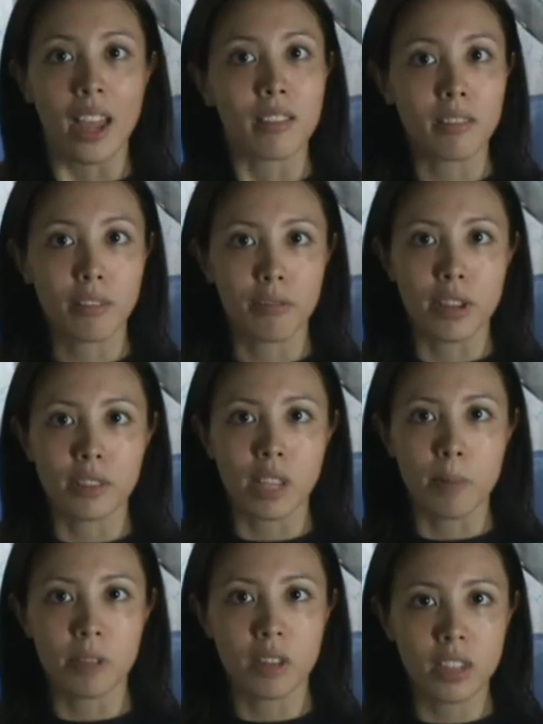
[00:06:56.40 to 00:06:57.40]
And the 3
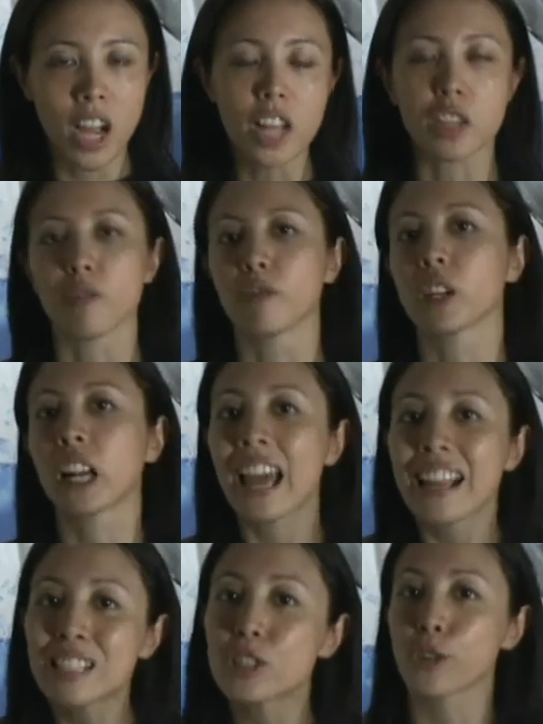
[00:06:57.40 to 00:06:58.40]
steps are done. You've
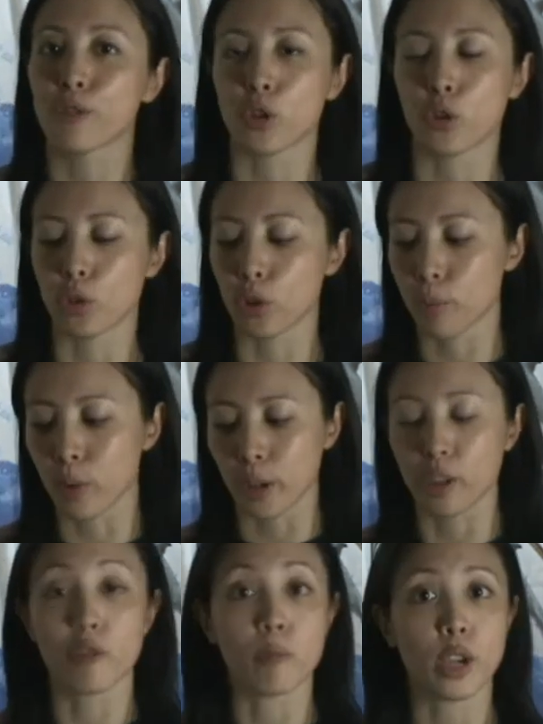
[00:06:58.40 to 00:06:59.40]
cleansed, you've toned,
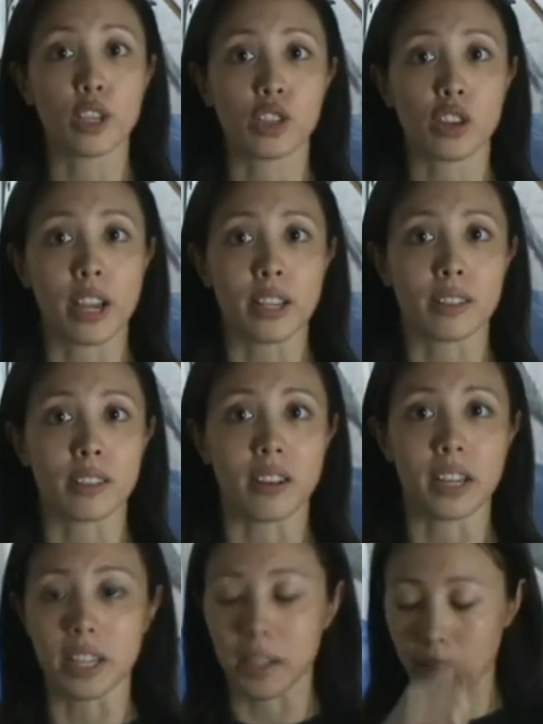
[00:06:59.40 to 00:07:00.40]
you've moisturized
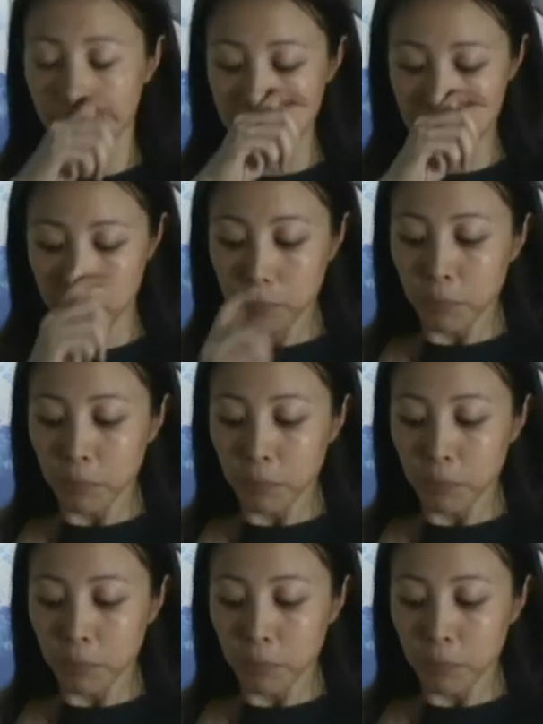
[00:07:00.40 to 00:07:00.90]
already, okay?